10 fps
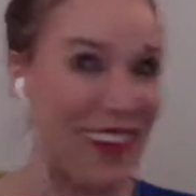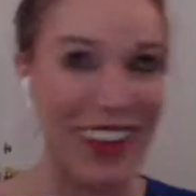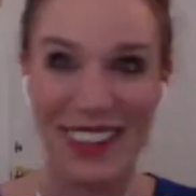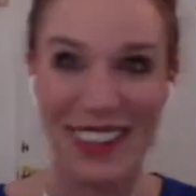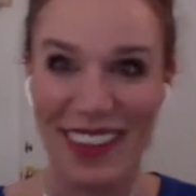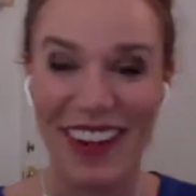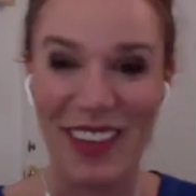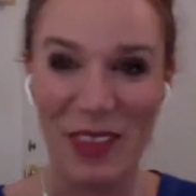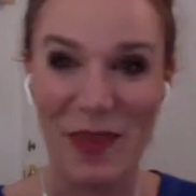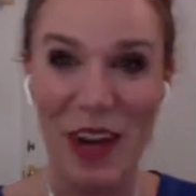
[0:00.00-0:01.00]
watch when I want
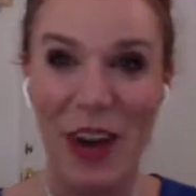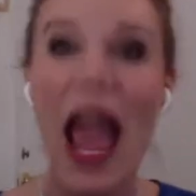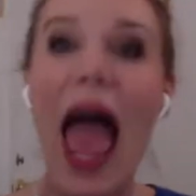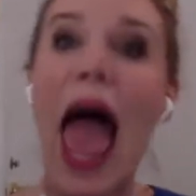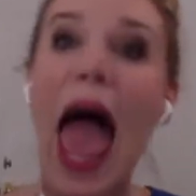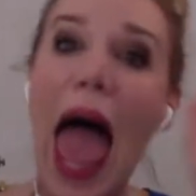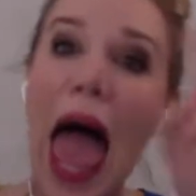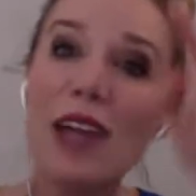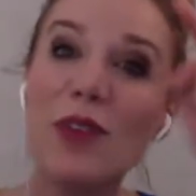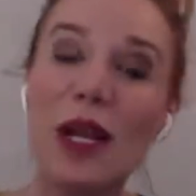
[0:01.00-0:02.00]
to feel better. True.
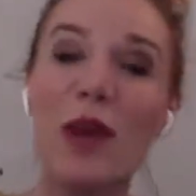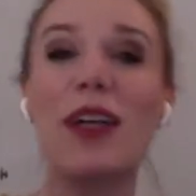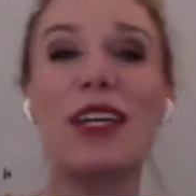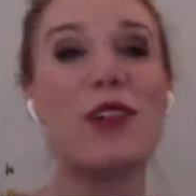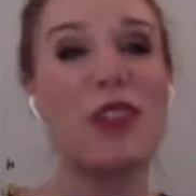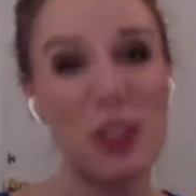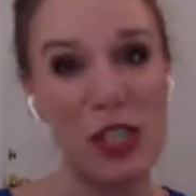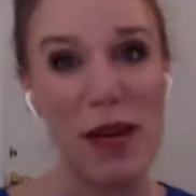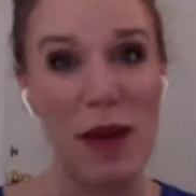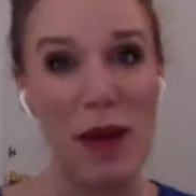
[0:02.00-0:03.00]
And when I want to go to the
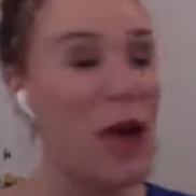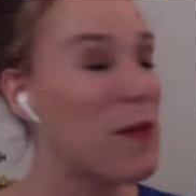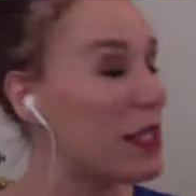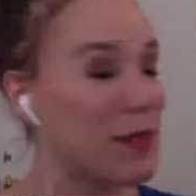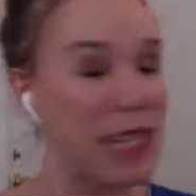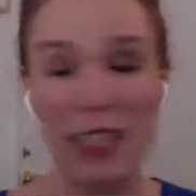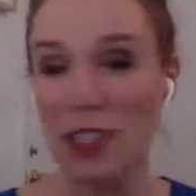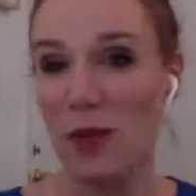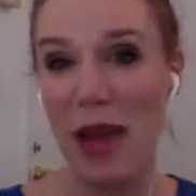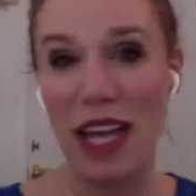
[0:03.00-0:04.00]
gym. Because I'm
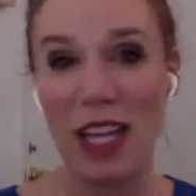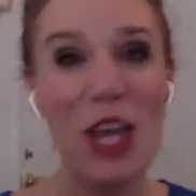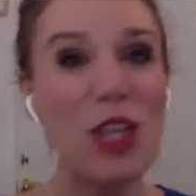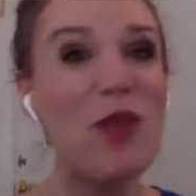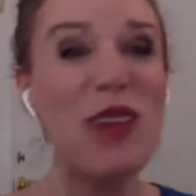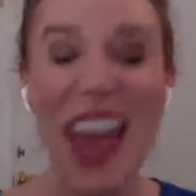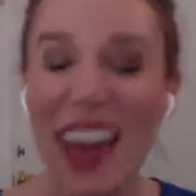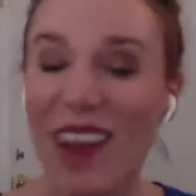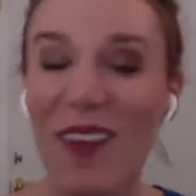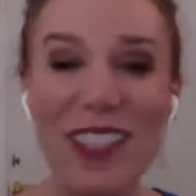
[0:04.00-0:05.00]
telling you, man, you
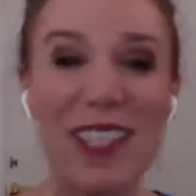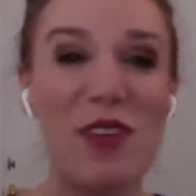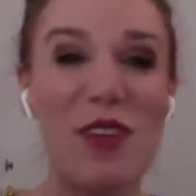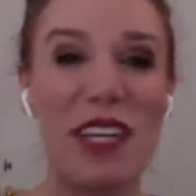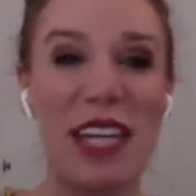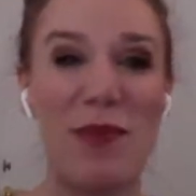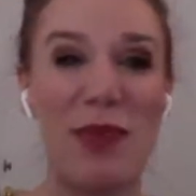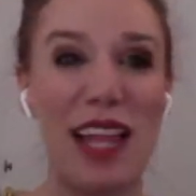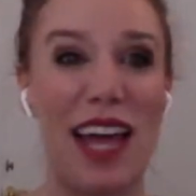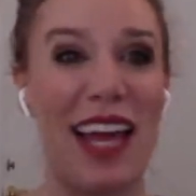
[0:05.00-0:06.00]
cannot watch that movie and not
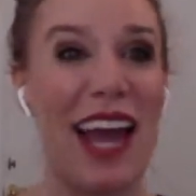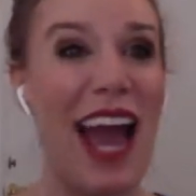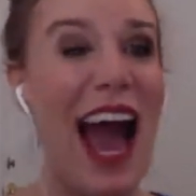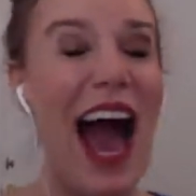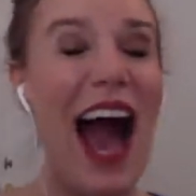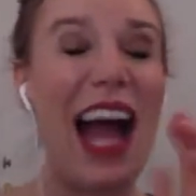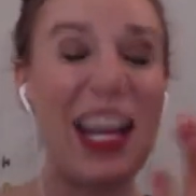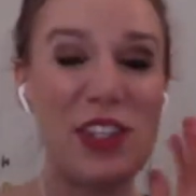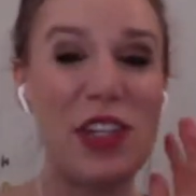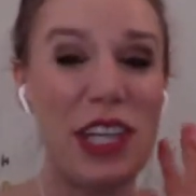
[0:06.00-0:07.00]
be like,
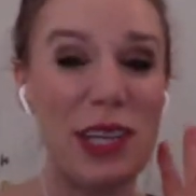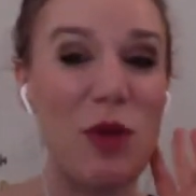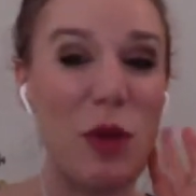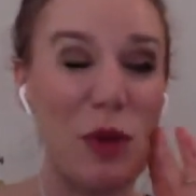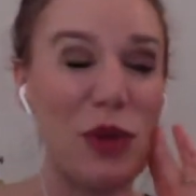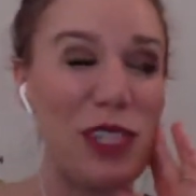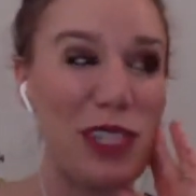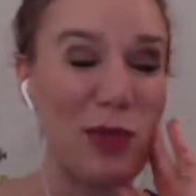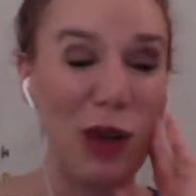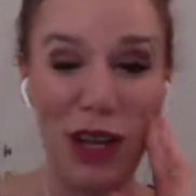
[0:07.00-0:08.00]
I should eat more
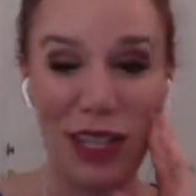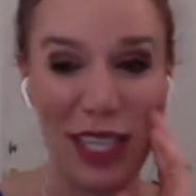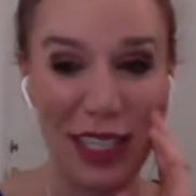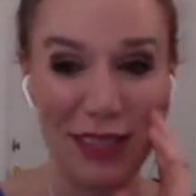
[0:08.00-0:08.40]
protein and broccoli.